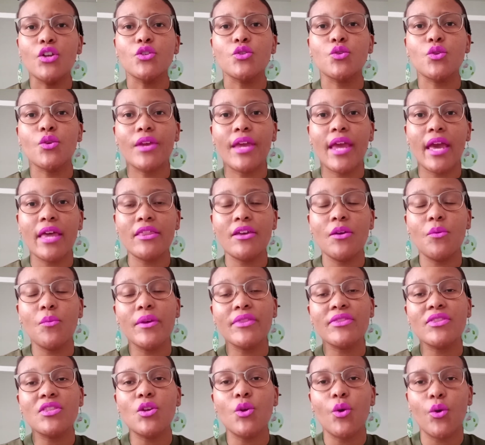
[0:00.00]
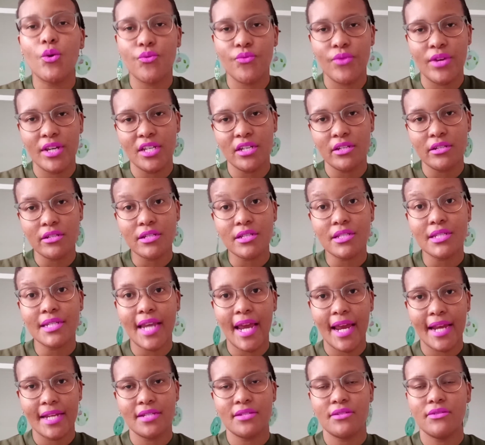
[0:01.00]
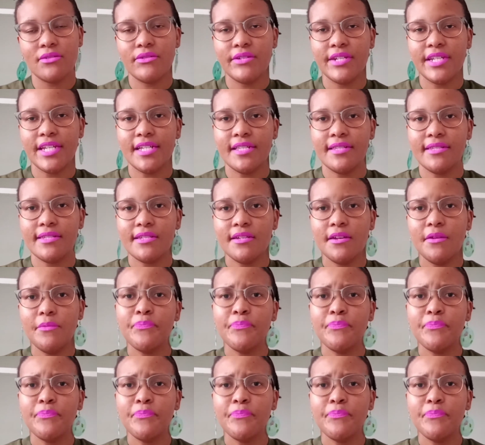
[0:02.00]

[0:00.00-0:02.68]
together with the original title deeds.